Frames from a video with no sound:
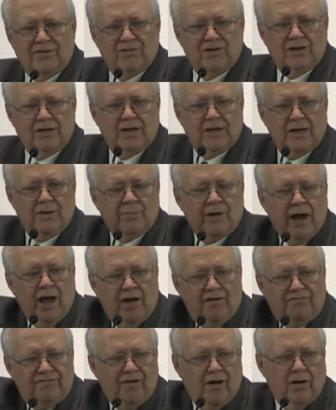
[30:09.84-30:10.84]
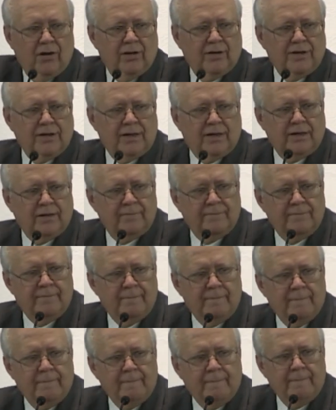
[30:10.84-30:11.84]
give it to him and I'll follow him.
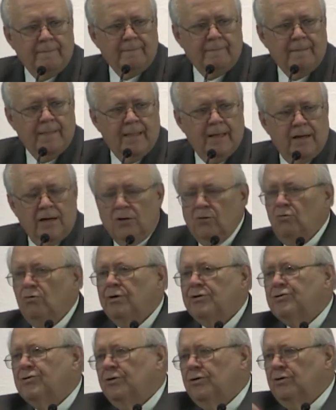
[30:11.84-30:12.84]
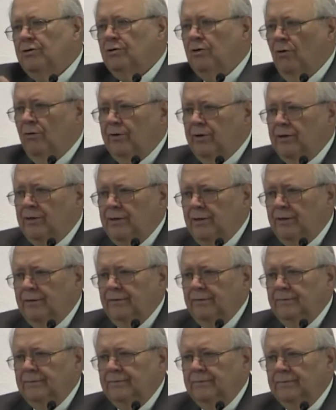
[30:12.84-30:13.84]
What are you going to do?
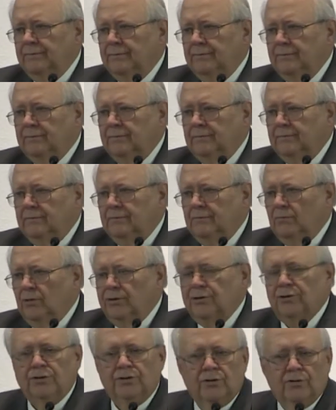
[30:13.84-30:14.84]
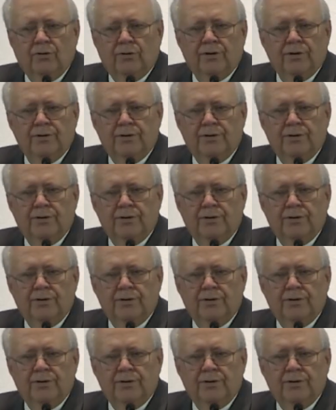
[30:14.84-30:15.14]
What are you going